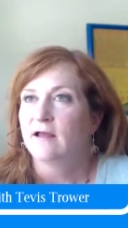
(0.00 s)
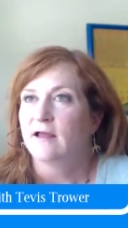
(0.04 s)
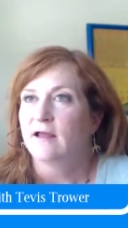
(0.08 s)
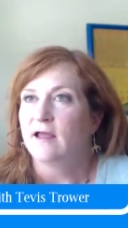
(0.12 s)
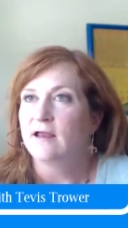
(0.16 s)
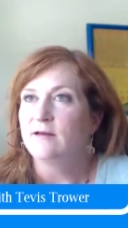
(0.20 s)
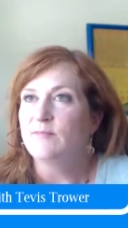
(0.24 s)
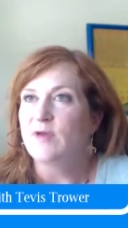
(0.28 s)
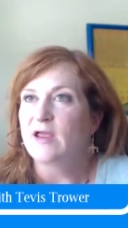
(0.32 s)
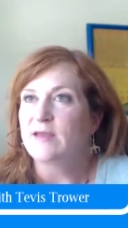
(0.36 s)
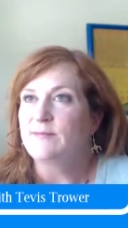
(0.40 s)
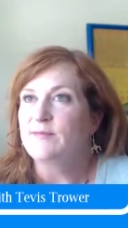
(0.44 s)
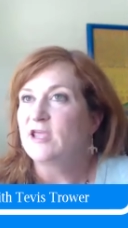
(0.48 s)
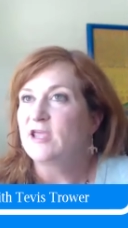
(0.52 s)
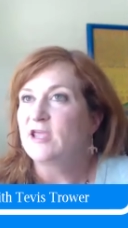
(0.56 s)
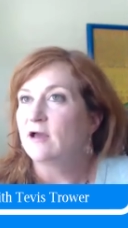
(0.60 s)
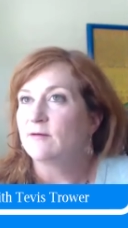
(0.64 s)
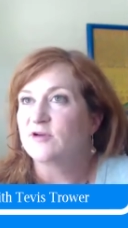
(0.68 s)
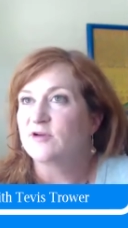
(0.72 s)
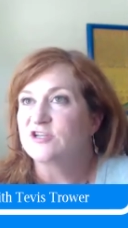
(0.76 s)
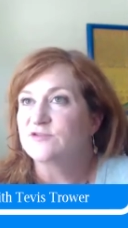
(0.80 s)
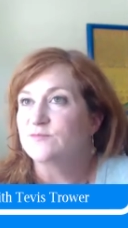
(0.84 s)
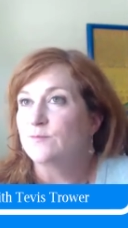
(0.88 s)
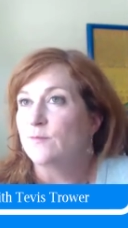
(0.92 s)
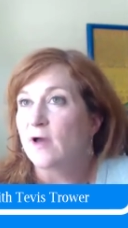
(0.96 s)
and maybe how
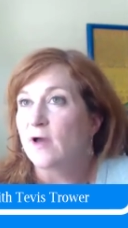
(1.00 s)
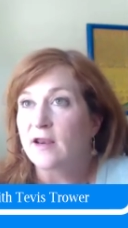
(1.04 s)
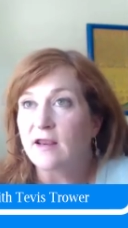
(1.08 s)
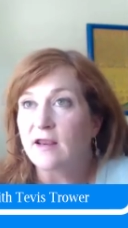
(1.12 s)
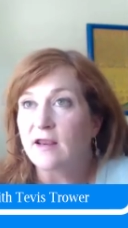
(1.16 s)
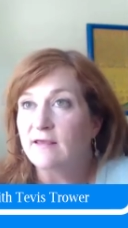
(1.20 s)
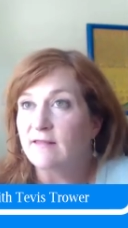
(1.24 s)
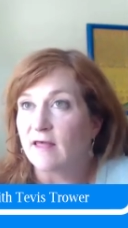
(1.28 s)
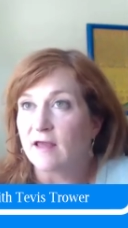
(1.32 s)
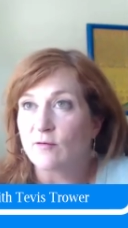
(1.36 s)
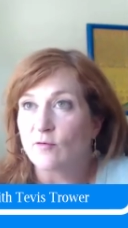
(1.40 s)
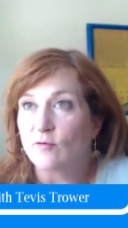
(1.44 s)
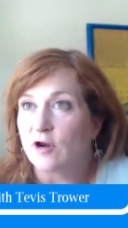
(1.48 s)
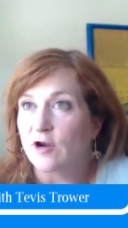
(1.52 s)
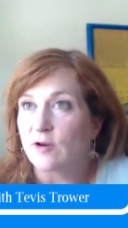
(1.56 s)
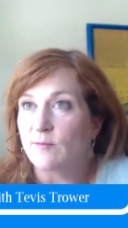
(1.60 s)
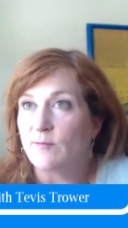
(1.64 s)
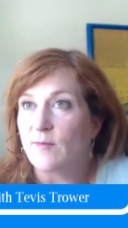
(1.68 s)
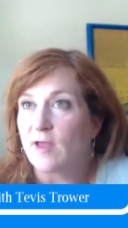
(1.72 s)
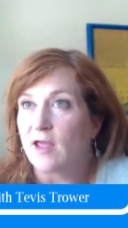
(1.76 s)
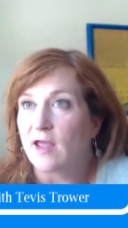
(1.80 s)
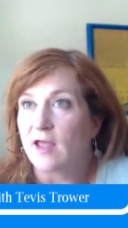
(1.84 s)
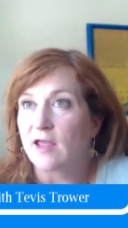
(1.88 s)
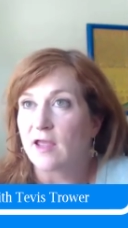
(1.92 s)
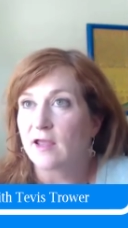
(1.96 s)
much money they want to
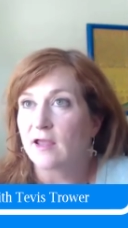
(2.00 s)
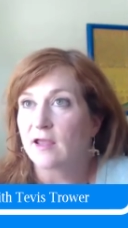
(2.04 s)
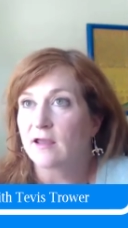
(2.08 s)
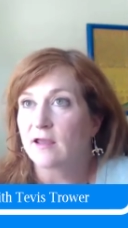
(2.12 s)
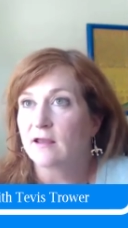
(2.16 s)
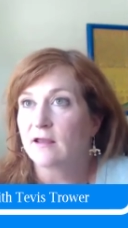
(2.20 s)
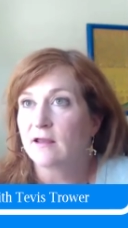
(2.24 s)
make.